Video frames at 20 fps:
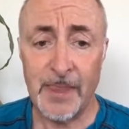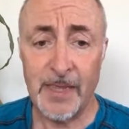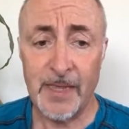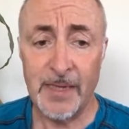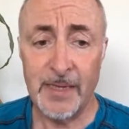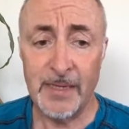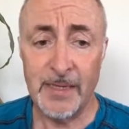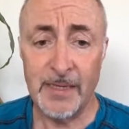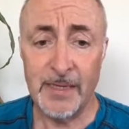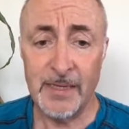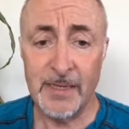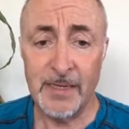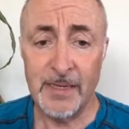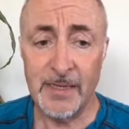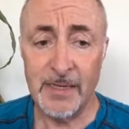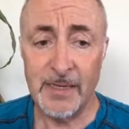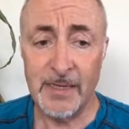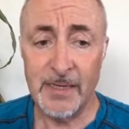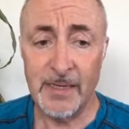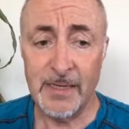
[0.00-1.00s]

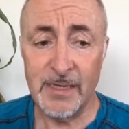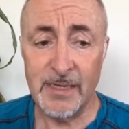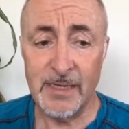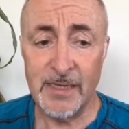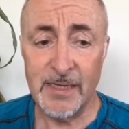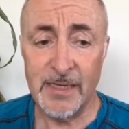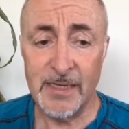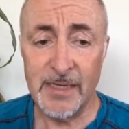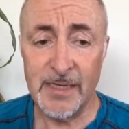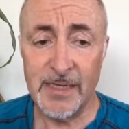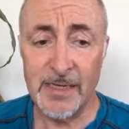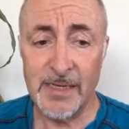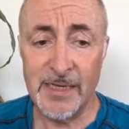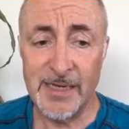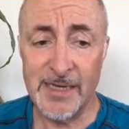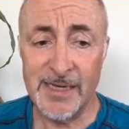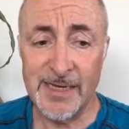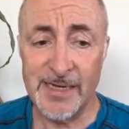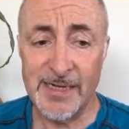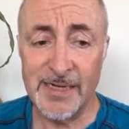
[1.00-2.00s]

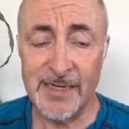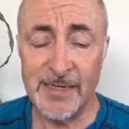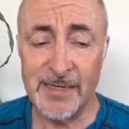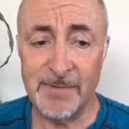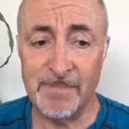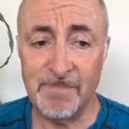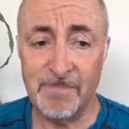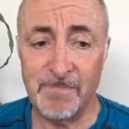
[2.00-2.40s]
Nothing is said.